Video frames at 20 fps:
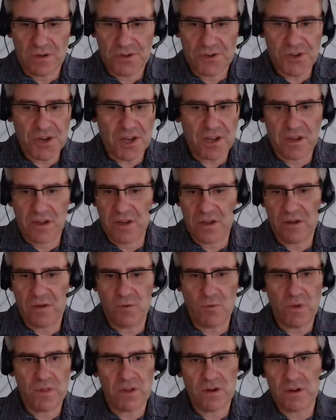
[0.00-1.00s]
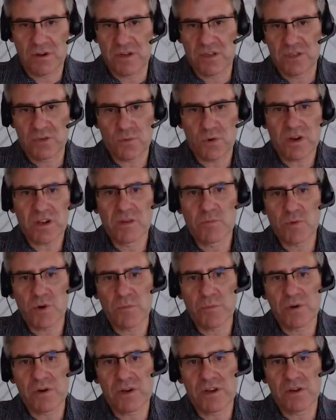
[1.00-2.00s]
check whether it's working
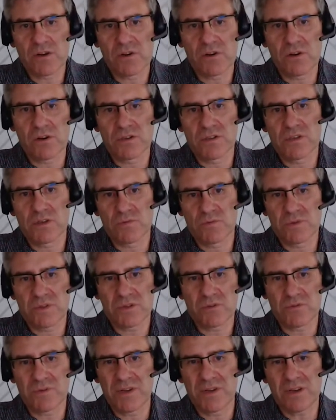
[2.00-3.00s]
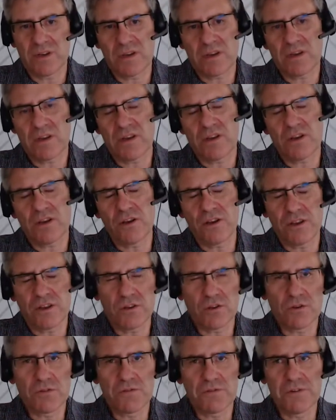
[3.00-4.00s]
properly or not. So
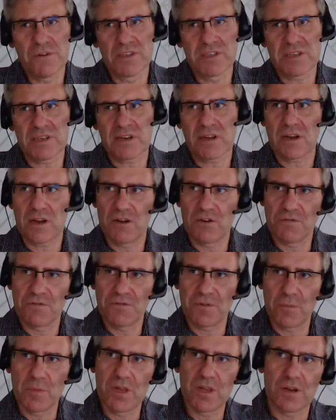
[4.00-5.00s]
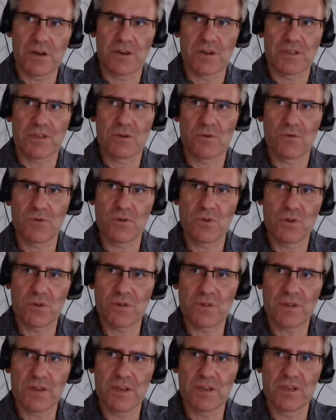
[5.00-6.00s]
it all feels kind of familiar. So you
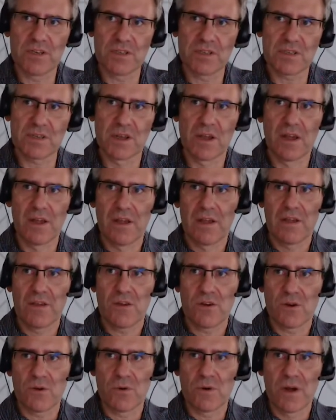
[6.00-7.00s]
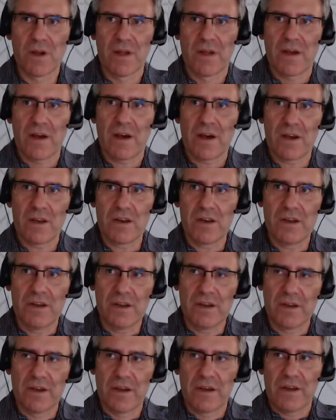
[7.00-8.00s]
don't need this,
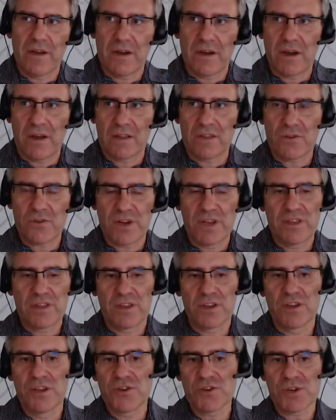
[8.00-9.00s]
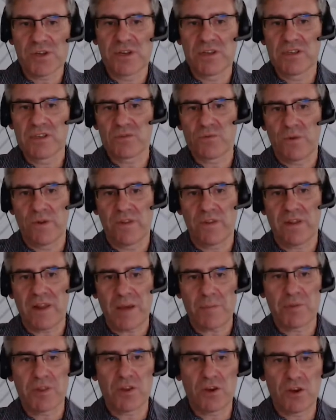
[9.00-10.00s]
highly trained technicians with
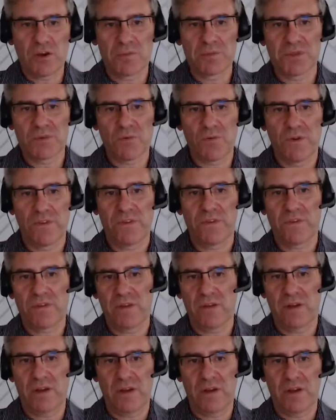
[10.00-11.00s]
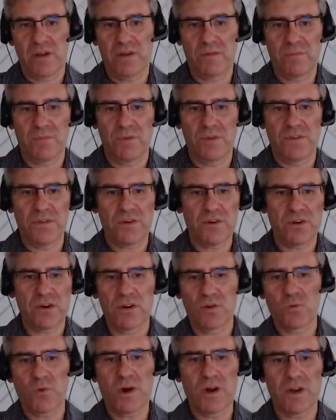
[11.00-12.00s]
laptops, with
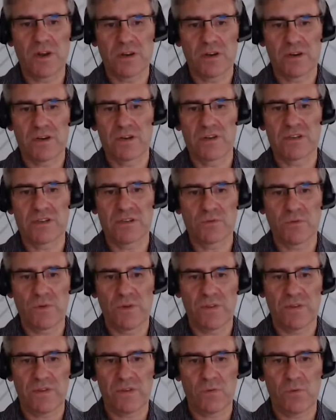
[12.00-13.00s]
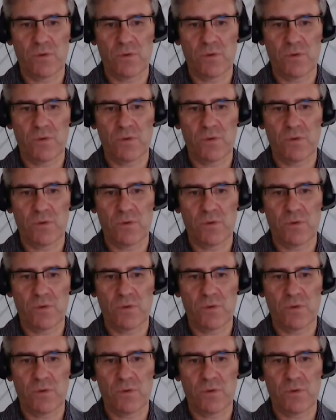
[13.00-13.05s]
Ethernet wires, with